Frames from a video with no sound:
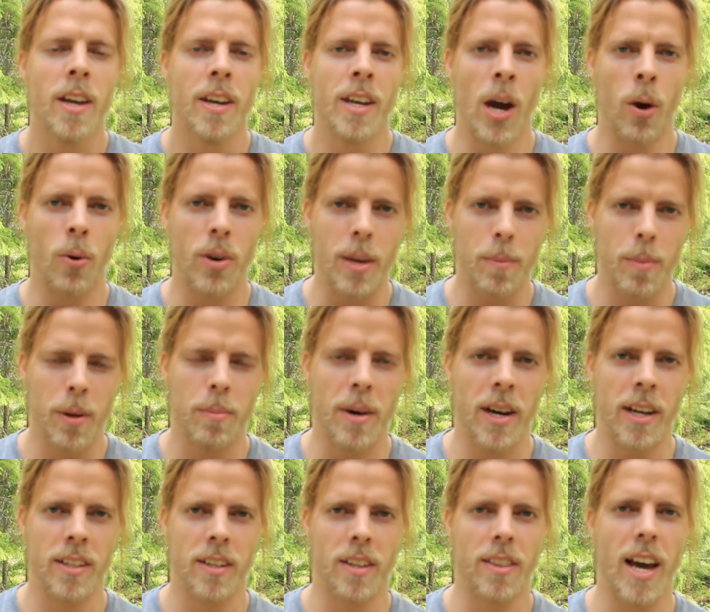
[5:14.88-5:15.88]
Now, keep in
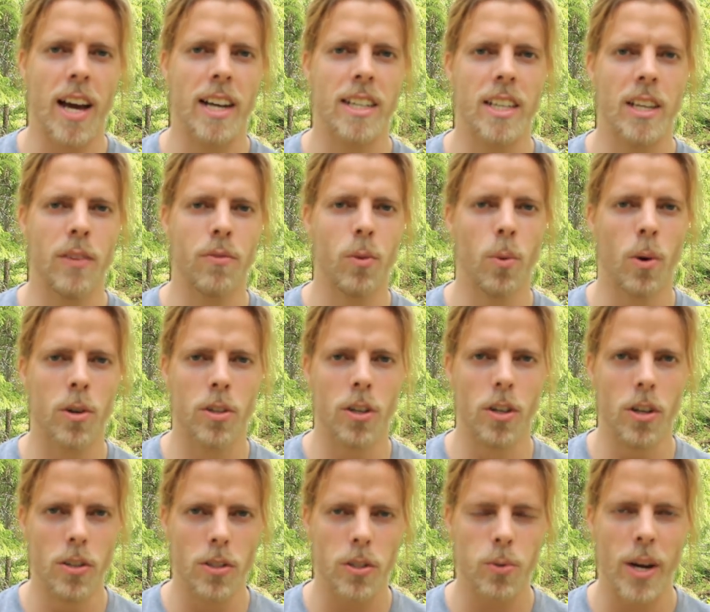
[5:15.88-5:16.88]
mind that if you want
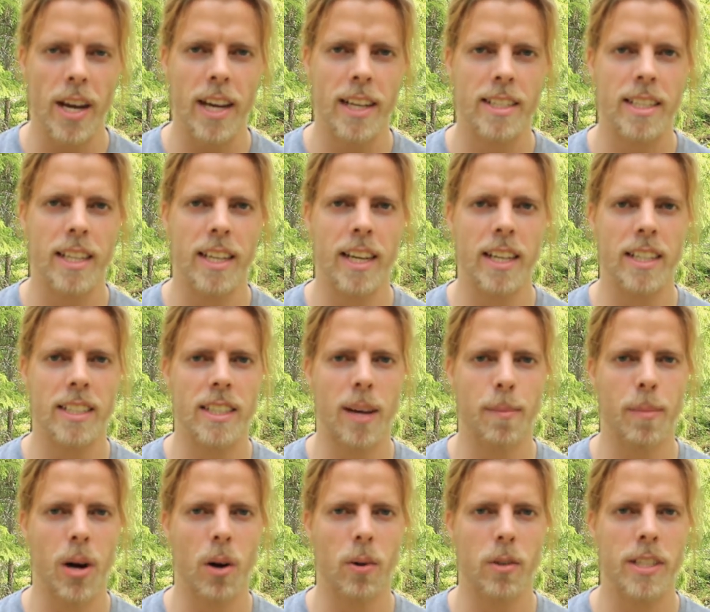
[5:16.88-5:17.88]
to lose weight, it's
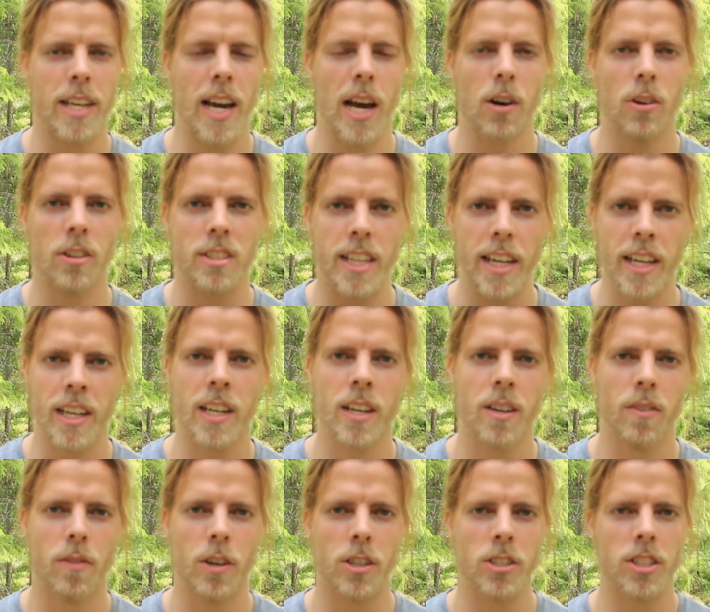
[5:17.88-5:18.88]
about calories in
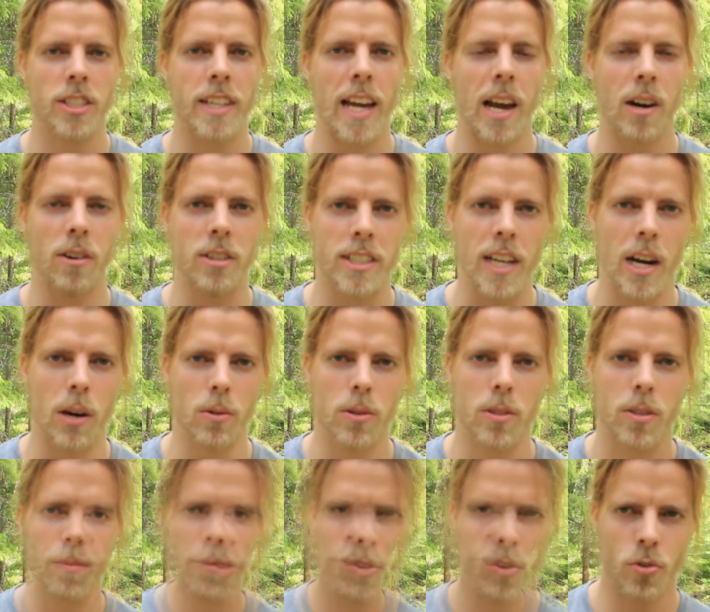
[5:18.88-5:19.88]
versus calories
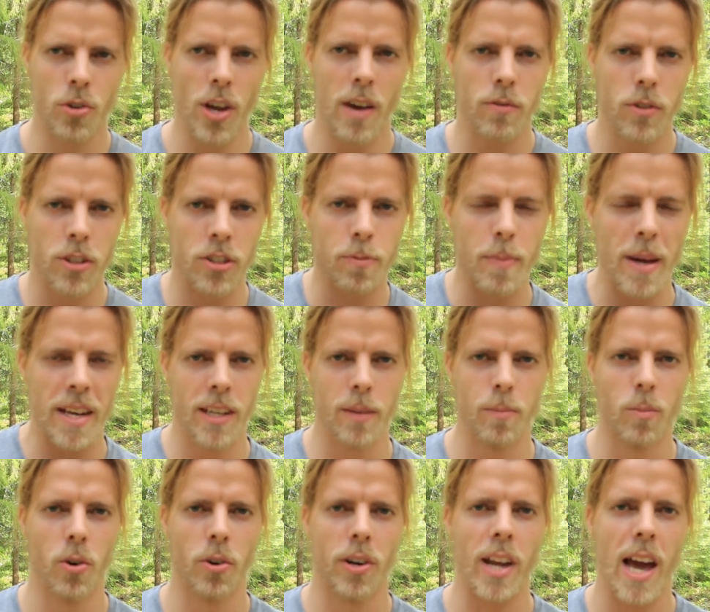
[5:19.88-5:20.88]
out. So you have to
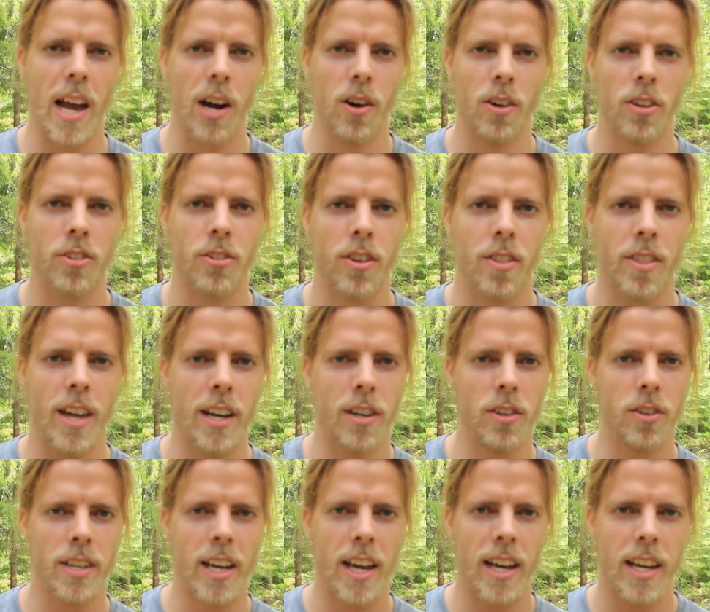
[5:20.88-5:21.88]
spend more calories than
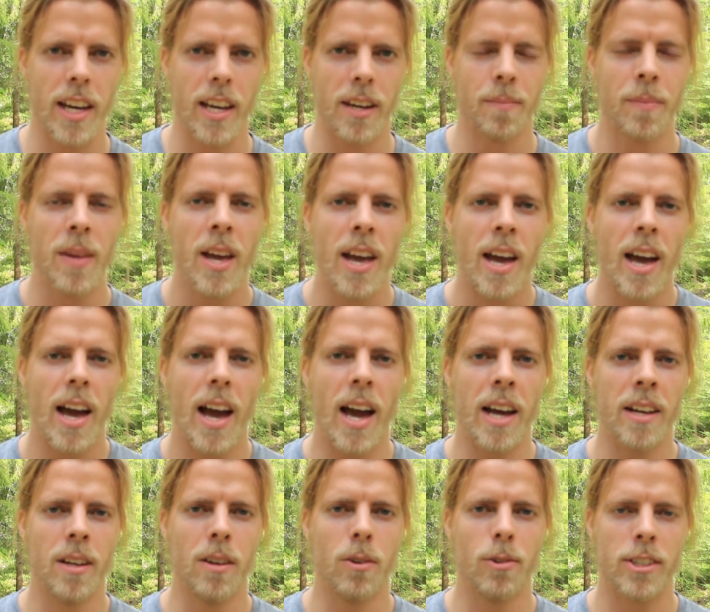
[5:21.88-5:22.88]
you take in.
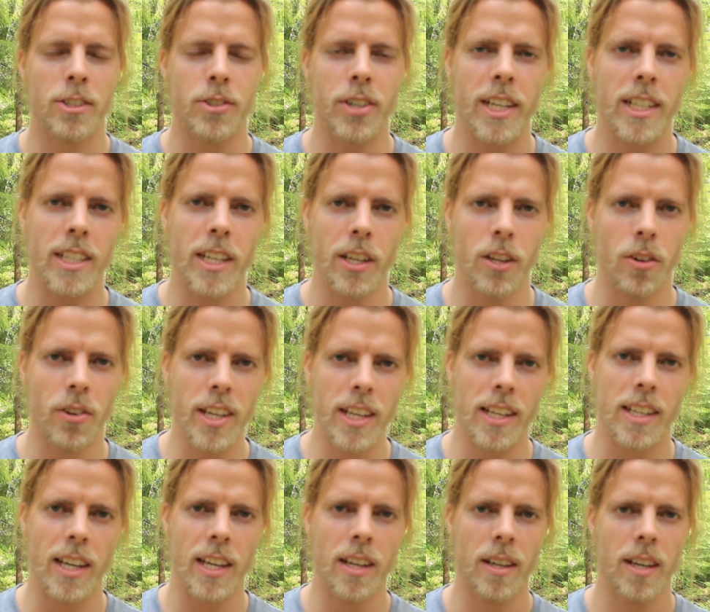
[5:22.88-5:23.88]
And restricting your
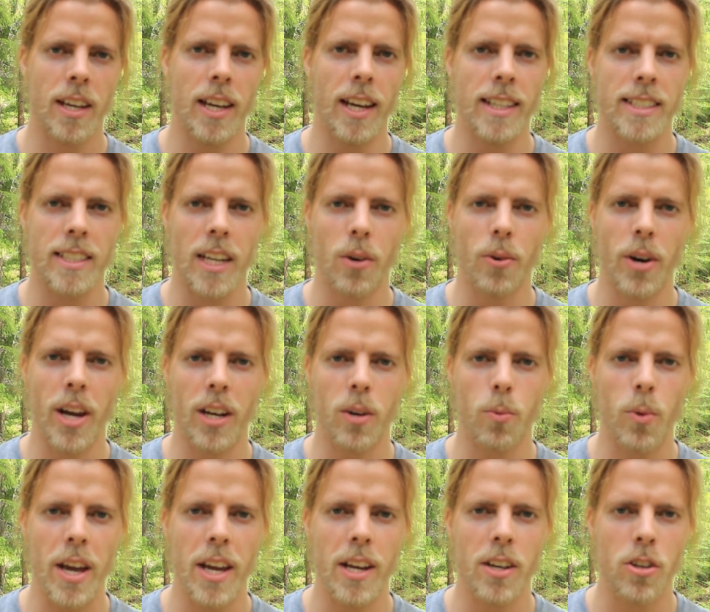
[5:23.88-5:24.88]
eating is a
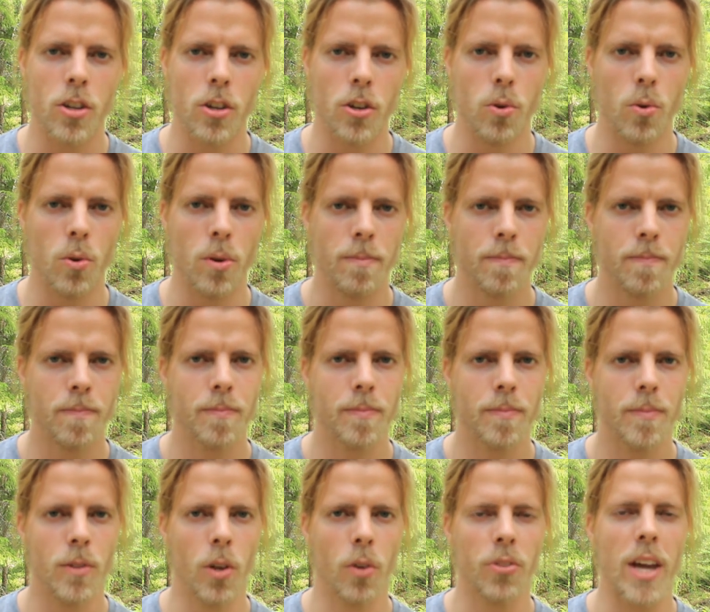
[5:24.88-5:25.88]
great way to
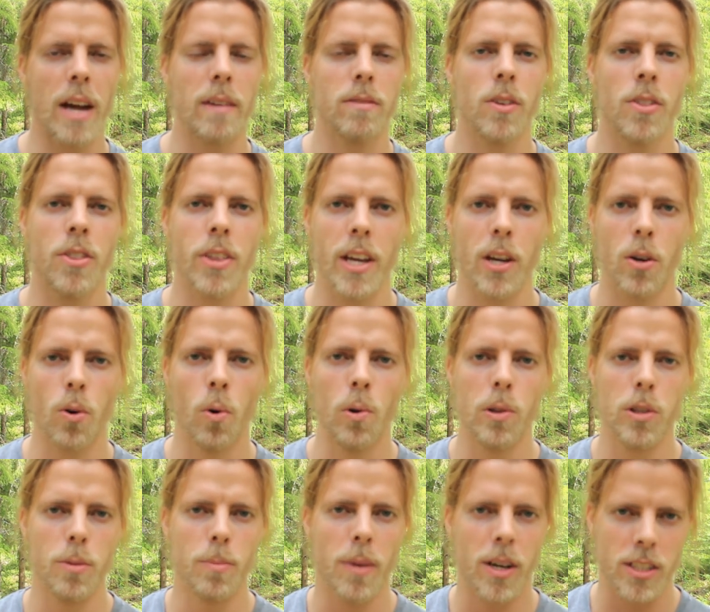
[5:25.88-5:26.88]
not have to think
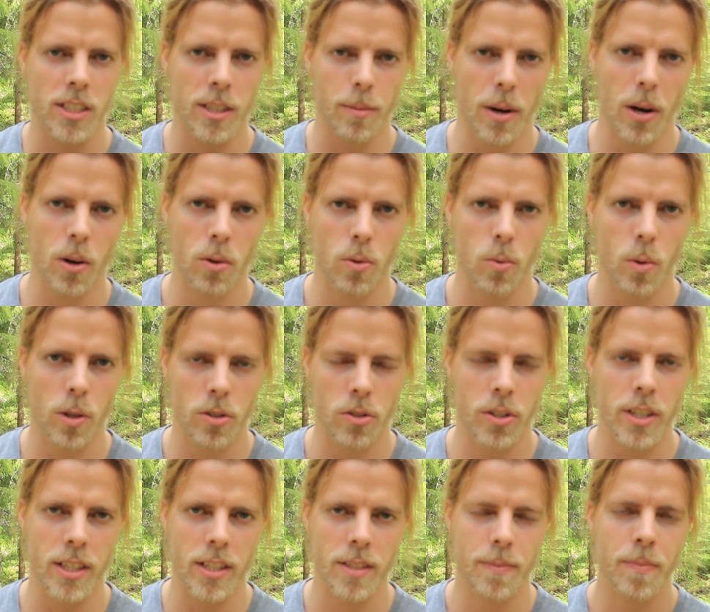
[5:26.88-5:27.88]
all too much about what
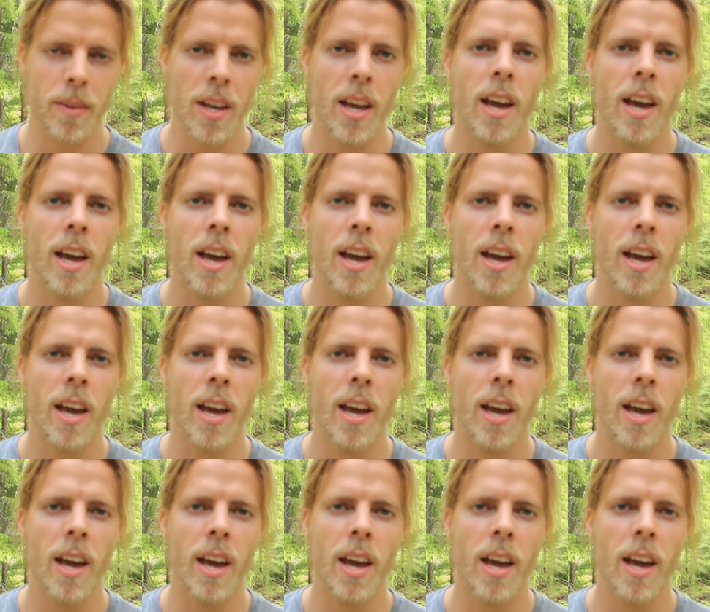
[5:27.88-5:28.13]
you eat.